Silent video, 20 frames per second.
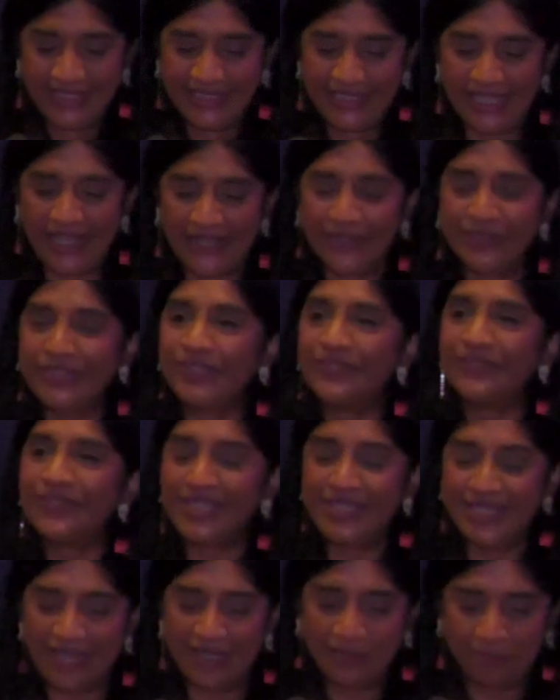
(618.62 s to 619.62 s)
So to
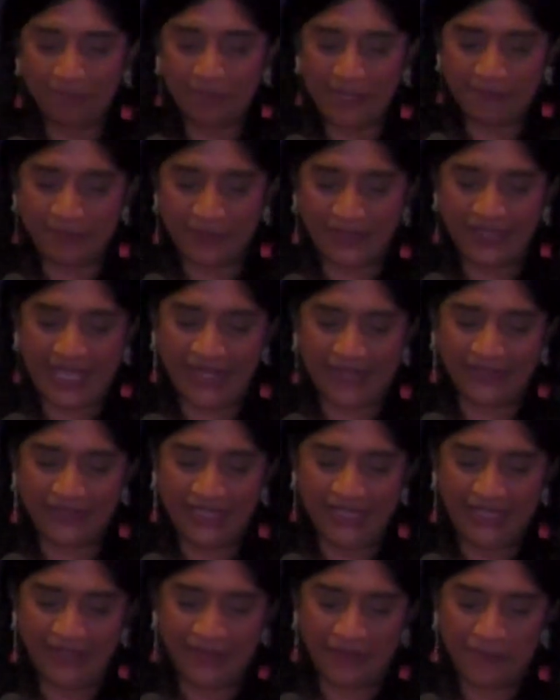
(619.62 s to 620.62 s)
the young people that are
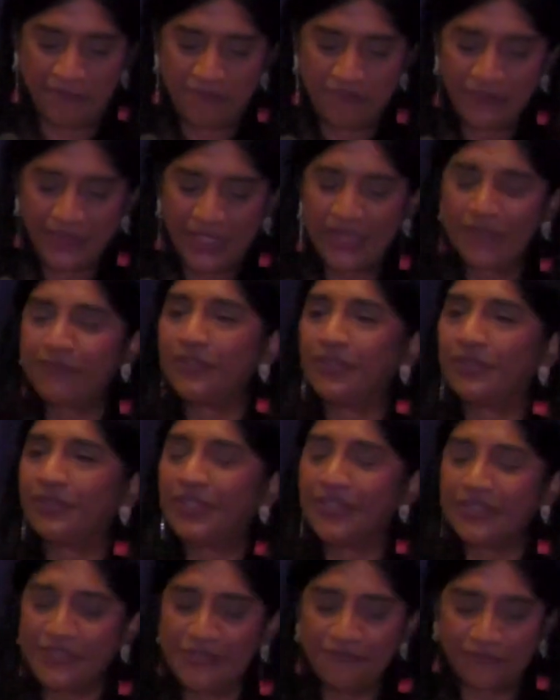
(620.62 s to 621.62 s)
here, if you're
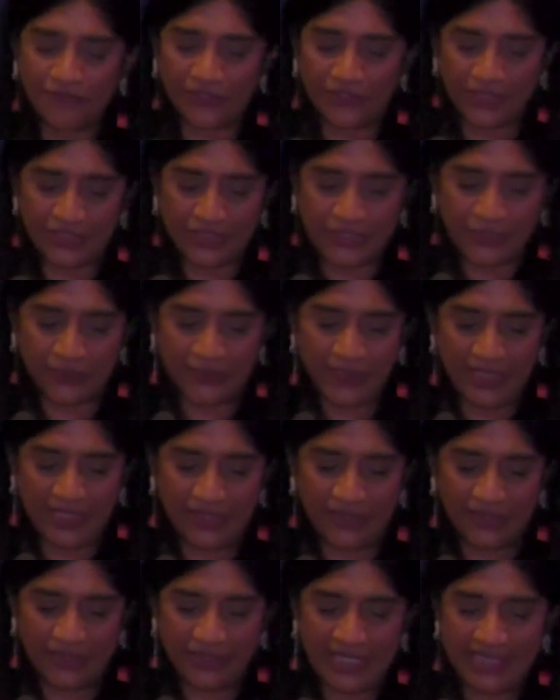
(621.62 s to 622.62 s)
looking for a
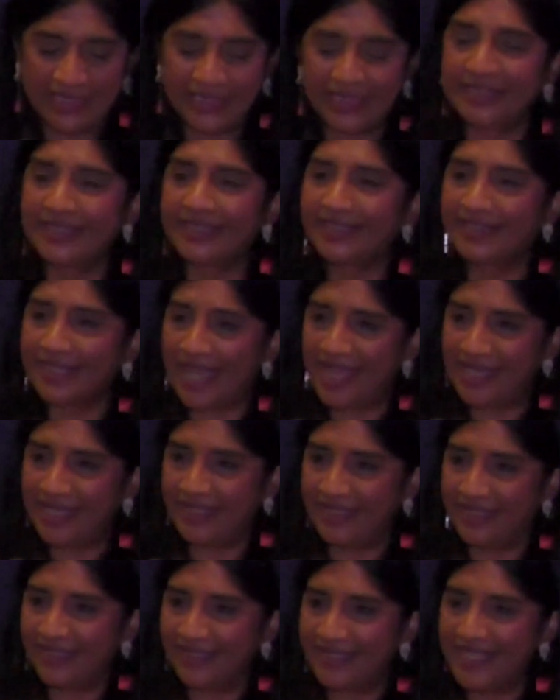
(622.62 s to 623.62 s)
career that's
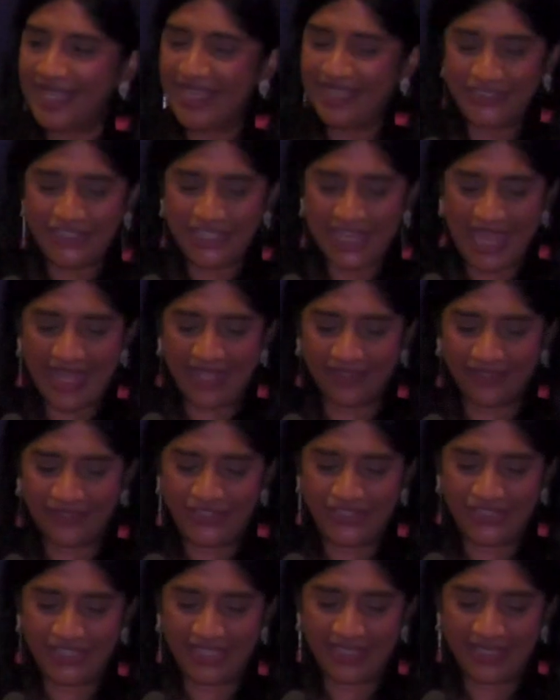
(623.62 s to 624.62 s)
exciting,
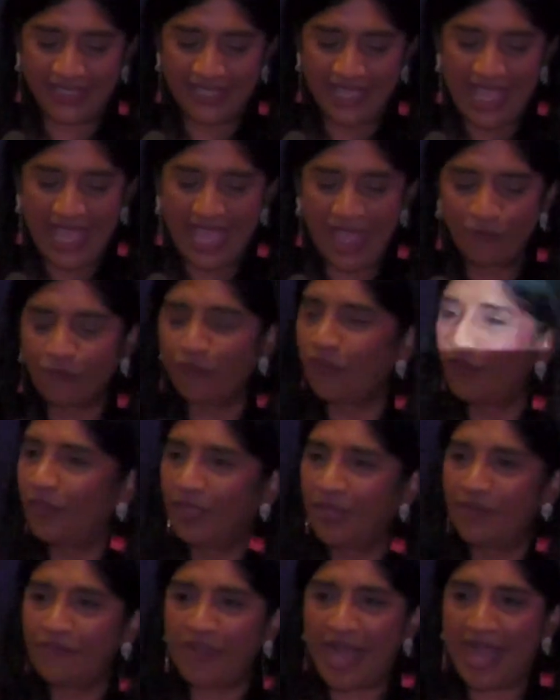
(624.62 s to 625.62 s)
challenging, and
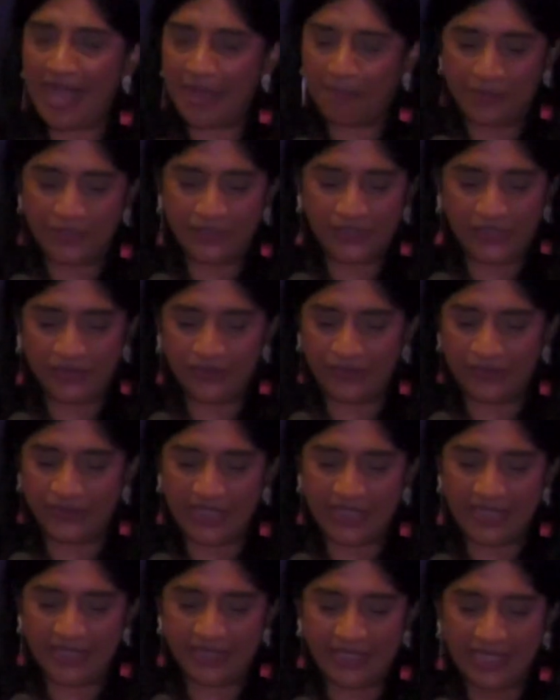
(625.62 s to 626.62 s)
full of
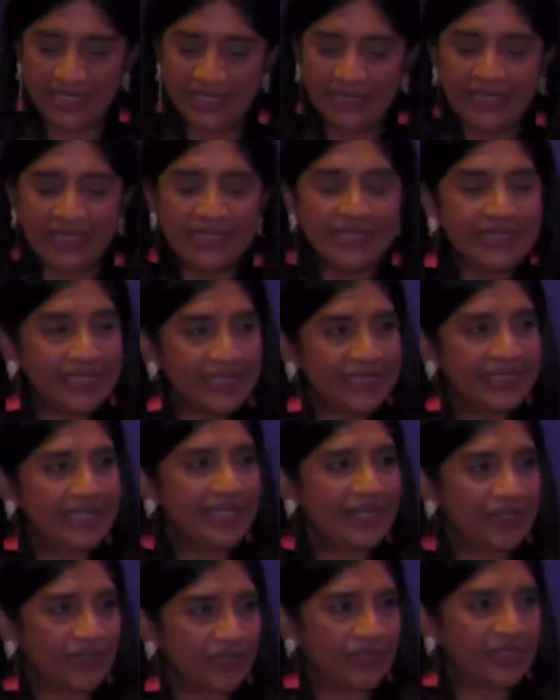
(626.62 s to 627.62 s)
opportunities,
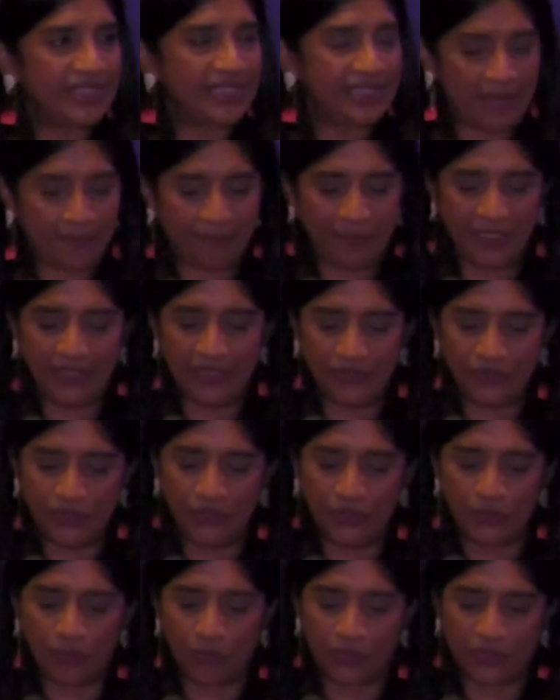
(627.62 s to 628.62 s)
consider stepping
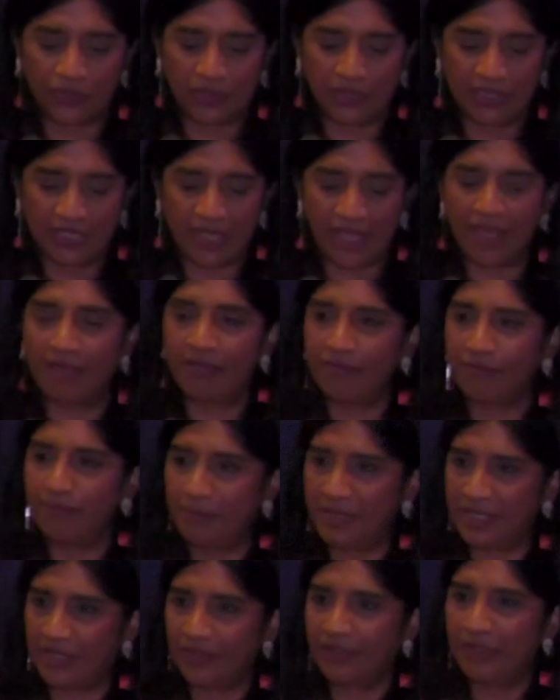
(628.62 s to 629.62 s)
into the world of
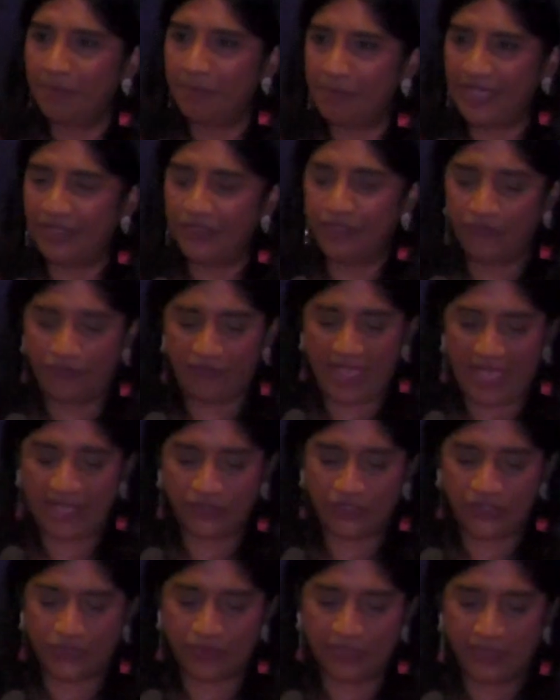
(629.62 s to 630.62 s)
Maryland
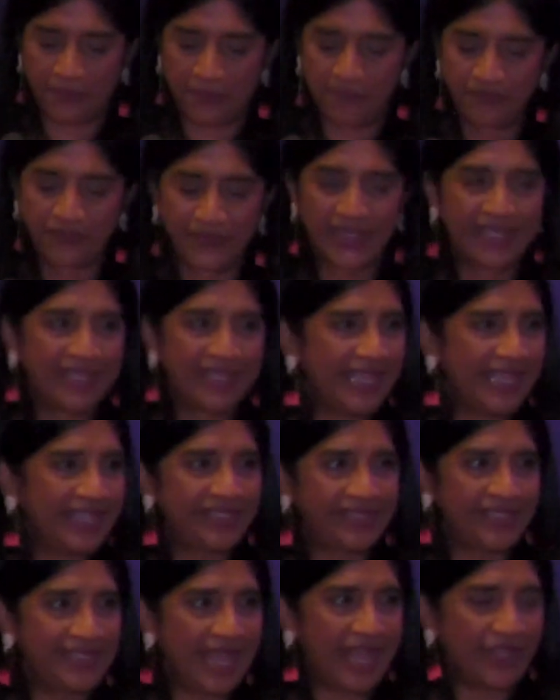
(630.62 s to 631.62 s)
manufacturing.
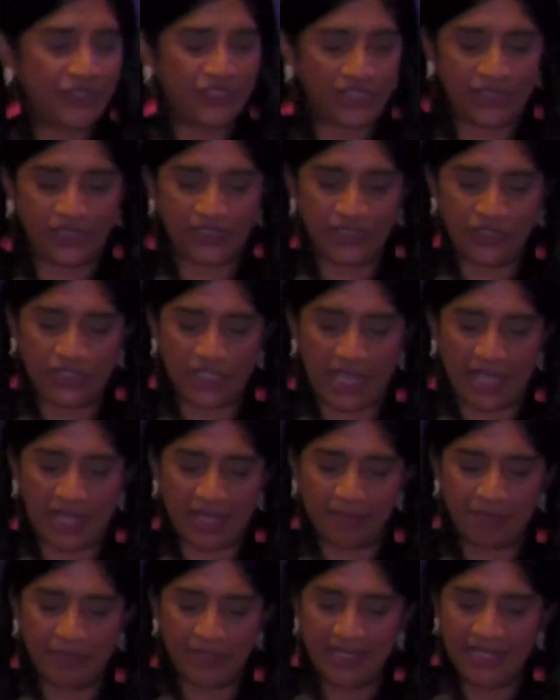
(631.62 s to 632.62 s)
It's not just a
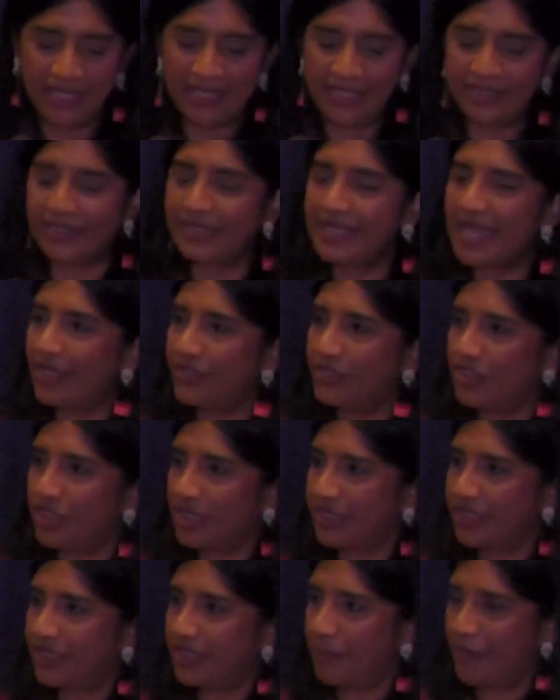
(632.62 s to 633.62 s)
job. It's not
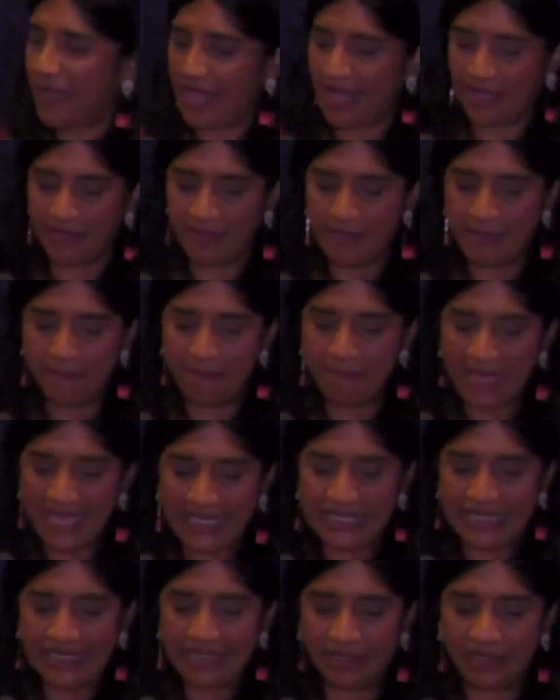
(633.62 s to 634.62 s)
just about
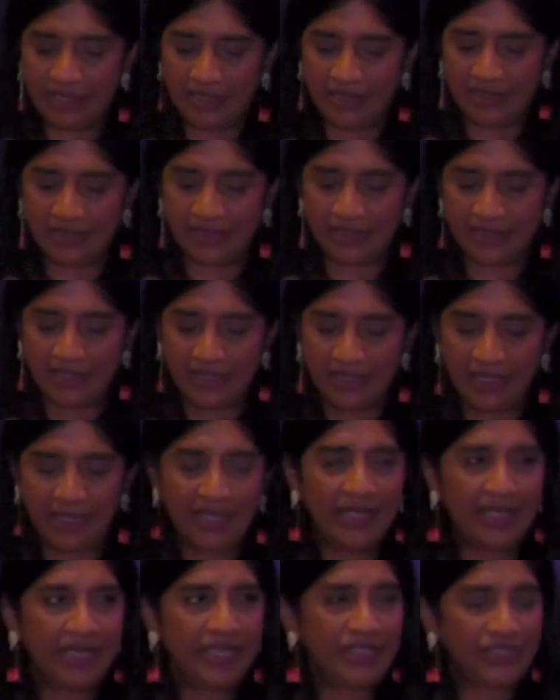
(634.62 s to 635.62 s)
making things.
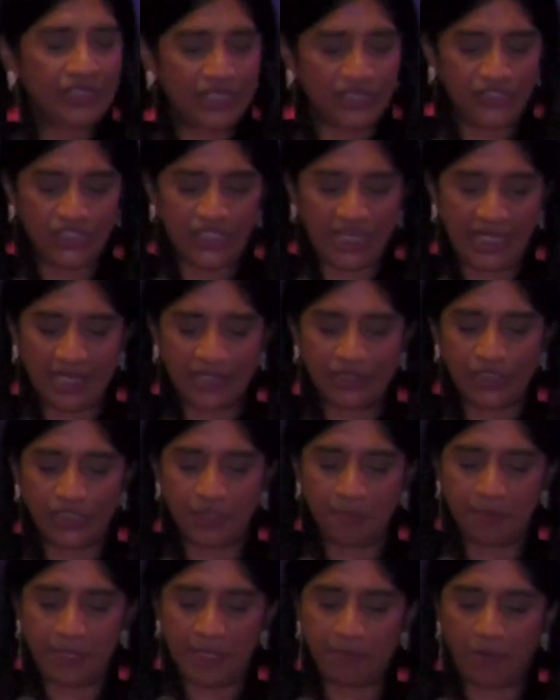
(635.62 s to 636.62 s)
It's a chance
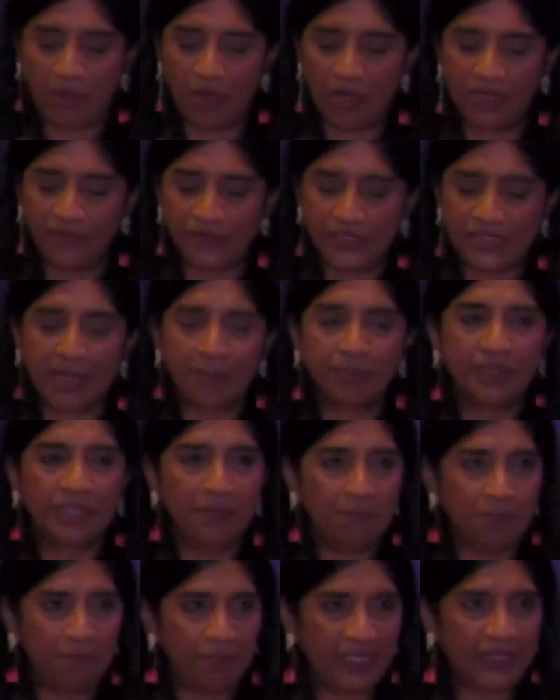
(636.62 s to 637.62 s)
to be part of
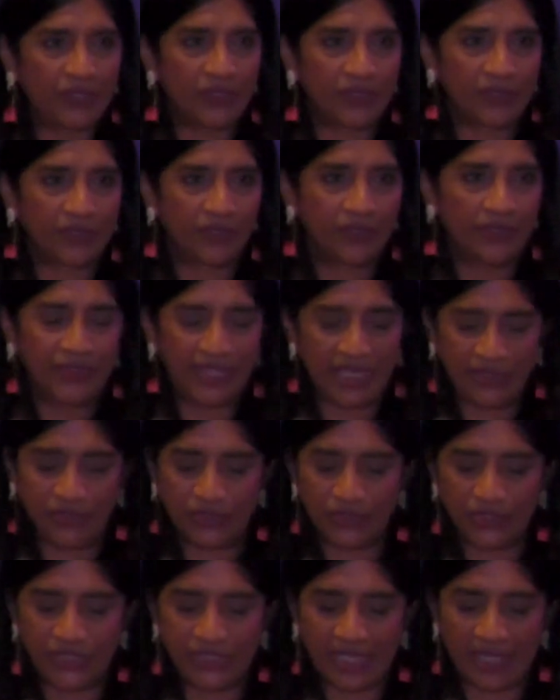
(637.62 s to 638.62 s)
something bigger than
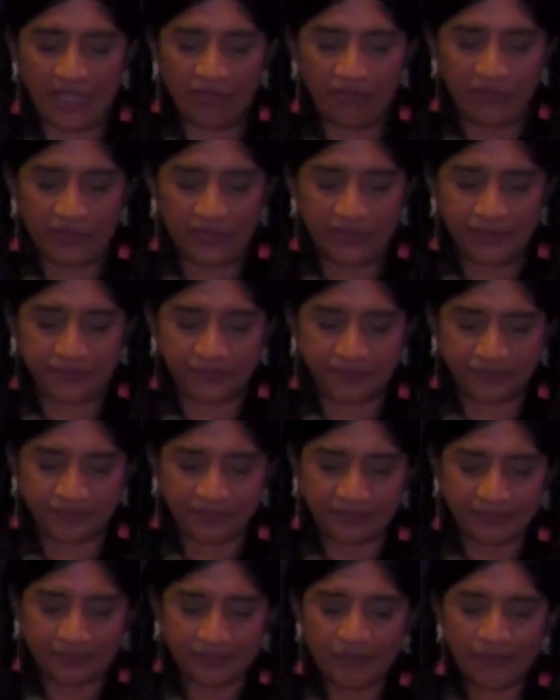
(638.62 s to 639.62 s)
yourself,
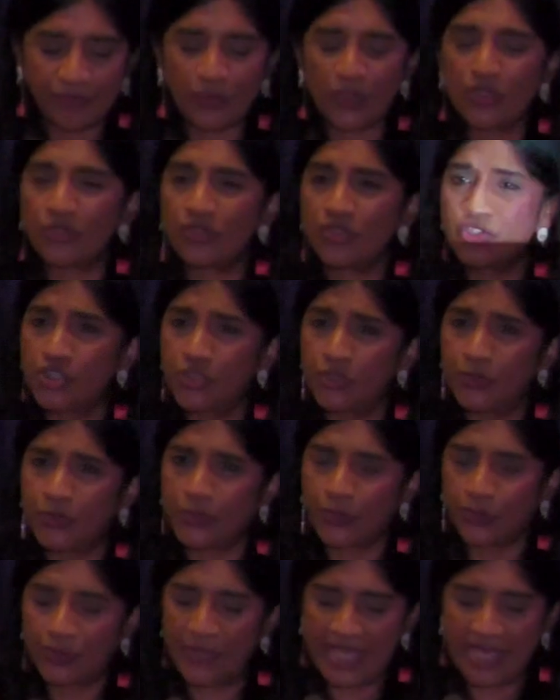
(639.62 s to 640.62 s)
to
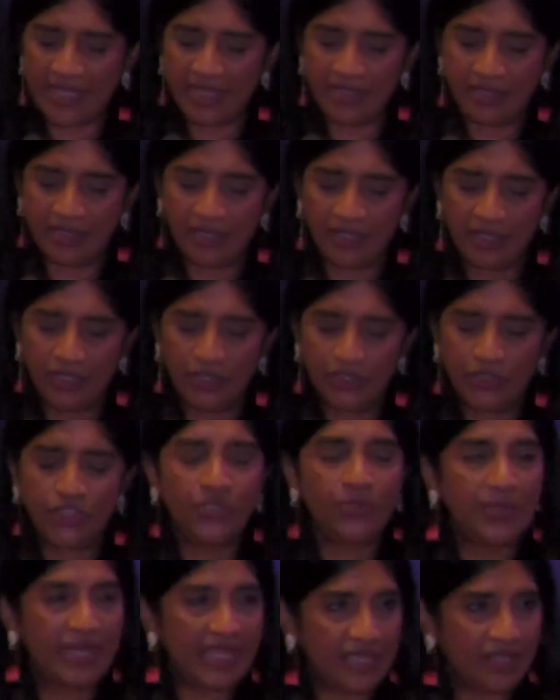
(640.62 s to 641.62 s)
create,
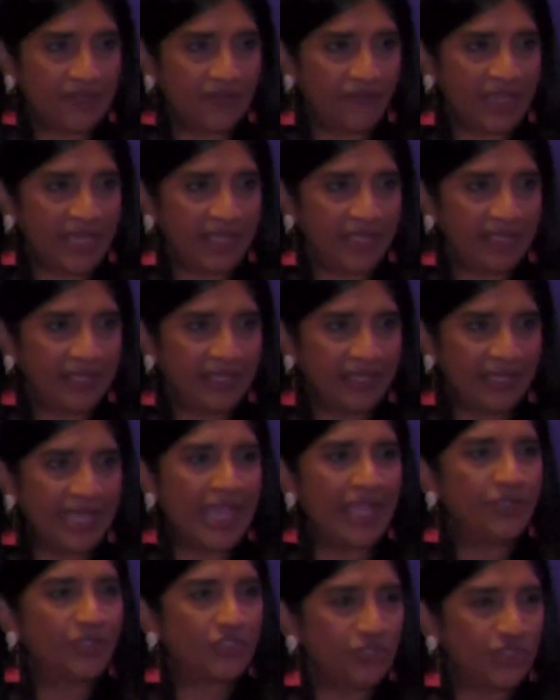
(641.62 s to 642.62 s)
to innovate,
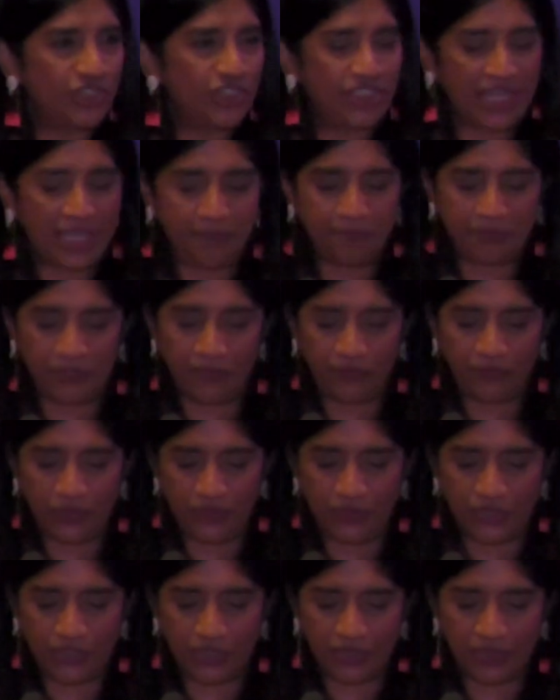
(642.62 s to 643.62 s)
and to shape the
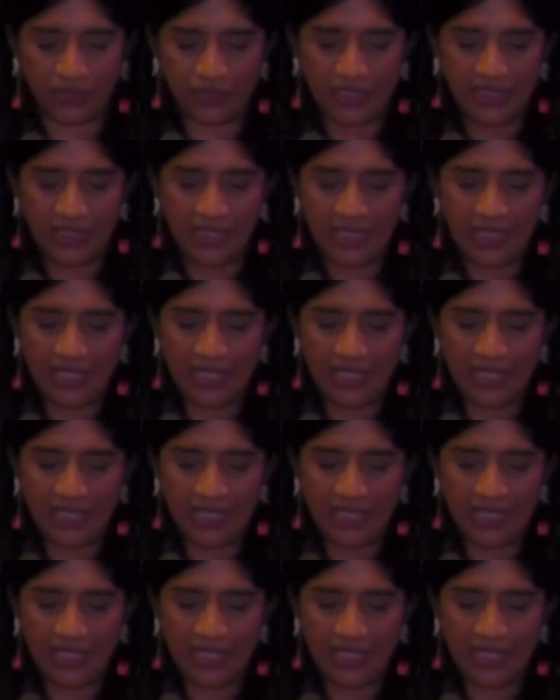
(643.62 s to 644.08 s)
future.